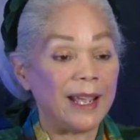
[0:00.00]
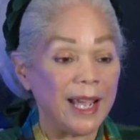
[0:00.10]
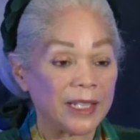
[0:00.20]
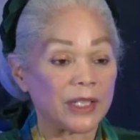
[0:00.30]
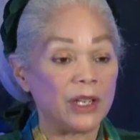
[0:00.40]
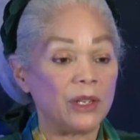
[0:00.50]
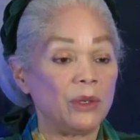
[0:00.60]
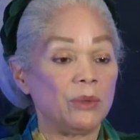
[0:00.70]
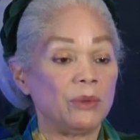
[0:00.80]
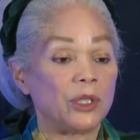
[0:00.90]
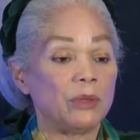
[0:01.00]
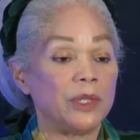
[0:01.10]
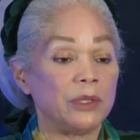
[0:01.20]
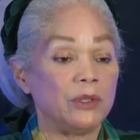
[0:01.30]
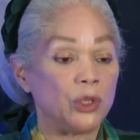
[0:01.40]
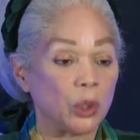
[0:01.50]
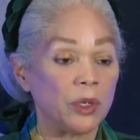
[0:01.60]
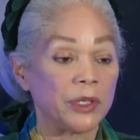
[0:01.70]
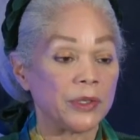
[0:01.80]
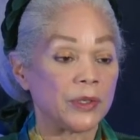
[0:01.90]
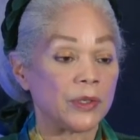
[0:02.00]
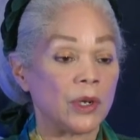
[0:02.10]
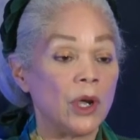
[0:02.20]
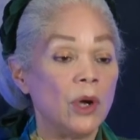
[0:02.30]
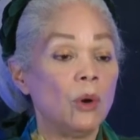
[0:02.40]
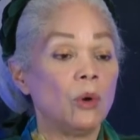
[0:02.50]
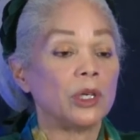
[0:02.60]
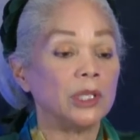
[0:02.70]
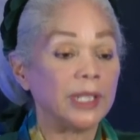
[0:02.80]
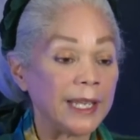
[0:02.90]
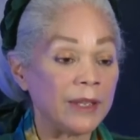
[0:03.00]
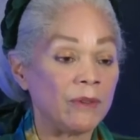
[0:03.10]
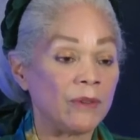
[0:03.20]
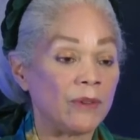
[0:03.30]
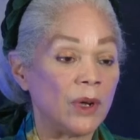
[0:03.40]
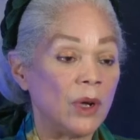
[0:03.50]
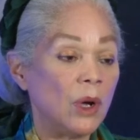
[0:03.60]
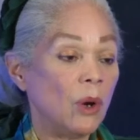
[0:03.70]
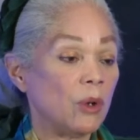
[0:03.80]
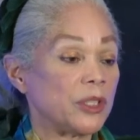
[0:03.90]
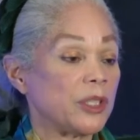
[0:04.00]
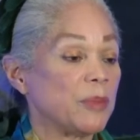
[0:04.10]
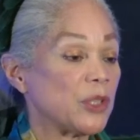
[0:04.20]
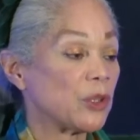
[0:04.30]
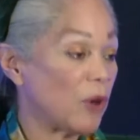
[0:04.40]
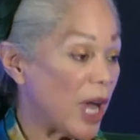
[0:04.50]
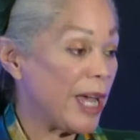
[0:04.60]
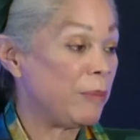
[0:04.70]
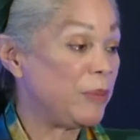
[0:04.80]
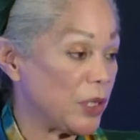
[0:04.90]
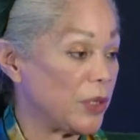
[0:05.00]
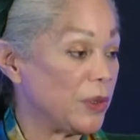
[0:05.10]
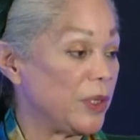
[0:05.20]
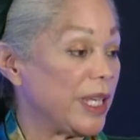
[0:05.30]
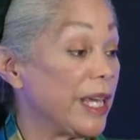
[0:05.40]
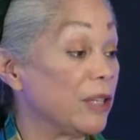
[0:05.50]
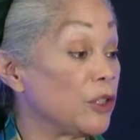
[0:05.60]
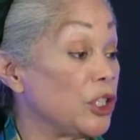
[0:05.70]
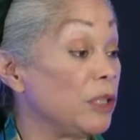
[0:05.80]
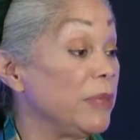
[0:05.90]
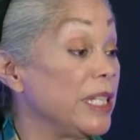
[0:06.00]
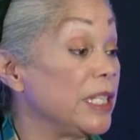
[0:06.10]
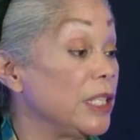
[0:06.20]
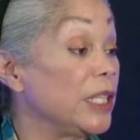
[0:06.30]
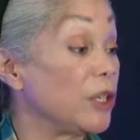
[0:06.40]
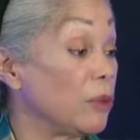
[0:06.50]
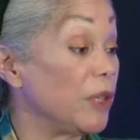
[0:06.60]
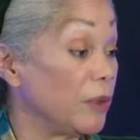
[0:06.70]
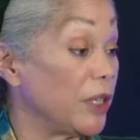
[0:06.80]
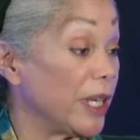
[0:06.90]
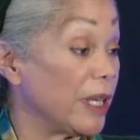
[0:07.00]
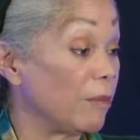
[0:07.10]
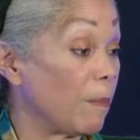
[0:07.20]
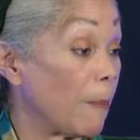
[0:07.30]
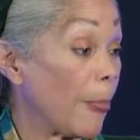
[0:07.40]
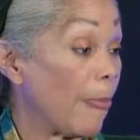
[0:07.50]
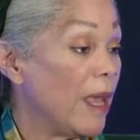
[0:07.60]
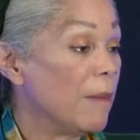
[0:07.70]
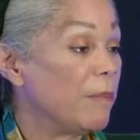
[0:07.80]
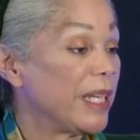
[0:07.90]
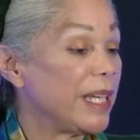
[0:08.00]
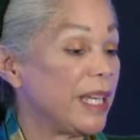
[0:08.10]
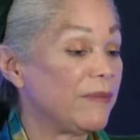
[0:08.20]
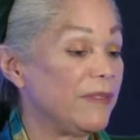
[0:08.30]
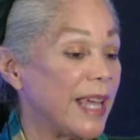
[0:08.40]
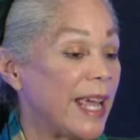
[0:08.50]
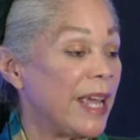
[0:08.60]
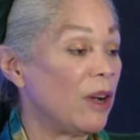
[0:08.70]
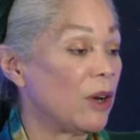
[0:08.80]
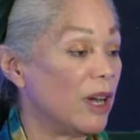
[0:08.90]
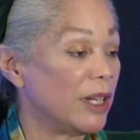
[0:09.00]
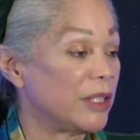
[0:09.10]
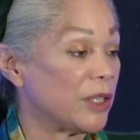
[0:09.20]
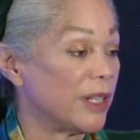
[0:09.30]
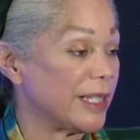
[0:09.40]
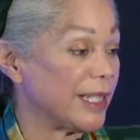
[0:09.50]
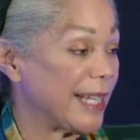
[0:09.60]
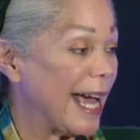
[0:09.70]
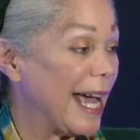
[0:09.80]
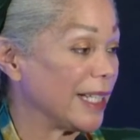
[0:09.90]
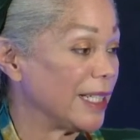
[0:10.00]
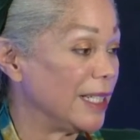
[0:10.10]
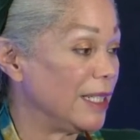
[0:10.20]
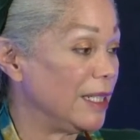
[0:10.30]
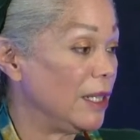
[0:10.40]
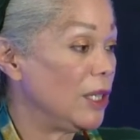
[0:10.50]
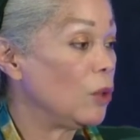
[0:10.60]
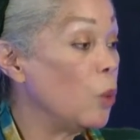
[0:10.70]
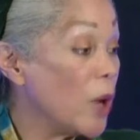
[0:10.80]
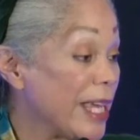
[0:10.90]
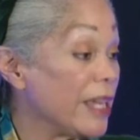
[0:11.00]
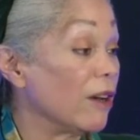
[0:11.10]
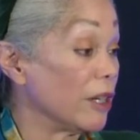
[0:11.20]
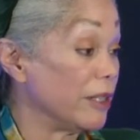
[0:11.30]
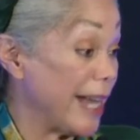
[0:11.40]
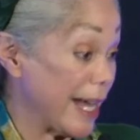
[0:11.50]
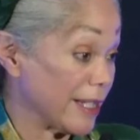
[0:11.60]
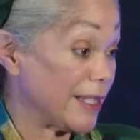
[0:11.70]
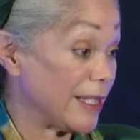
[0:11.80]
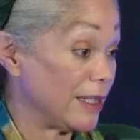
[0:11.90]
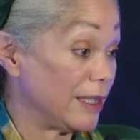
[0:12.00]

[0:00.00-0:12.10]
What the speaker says: asking you to endorse or live or subscribe to the LGBT community. But if they are under attack, we are next.